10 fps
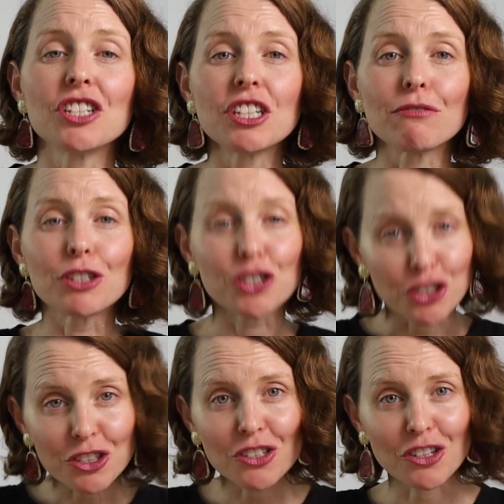she
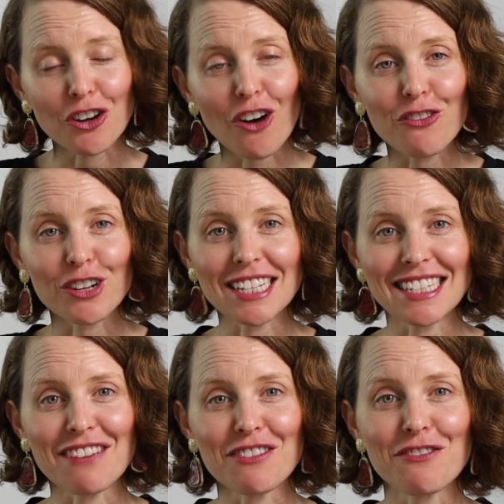reduces her
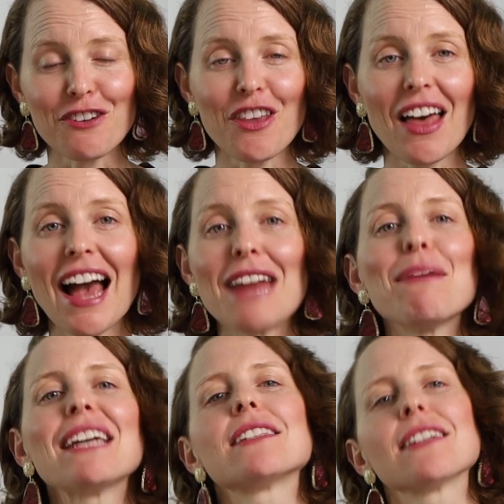confidence even further and
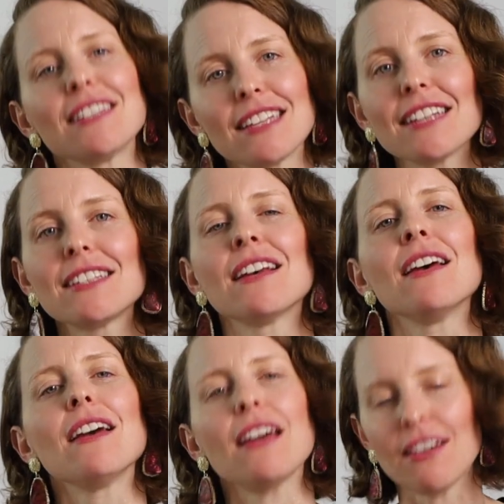makes success
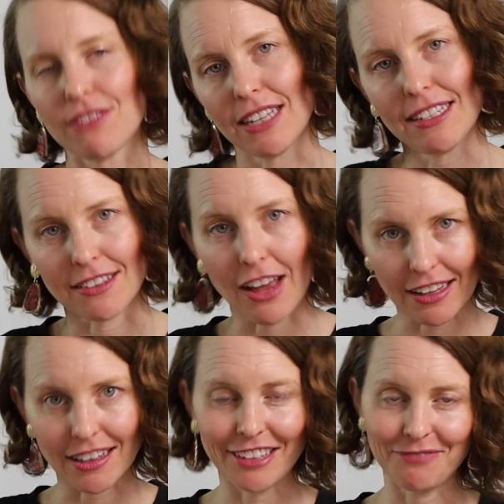even less
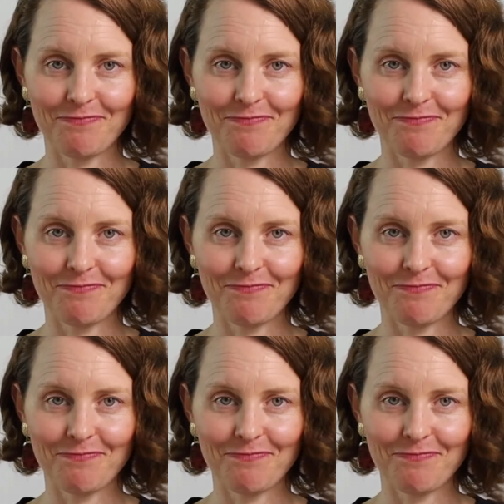likely.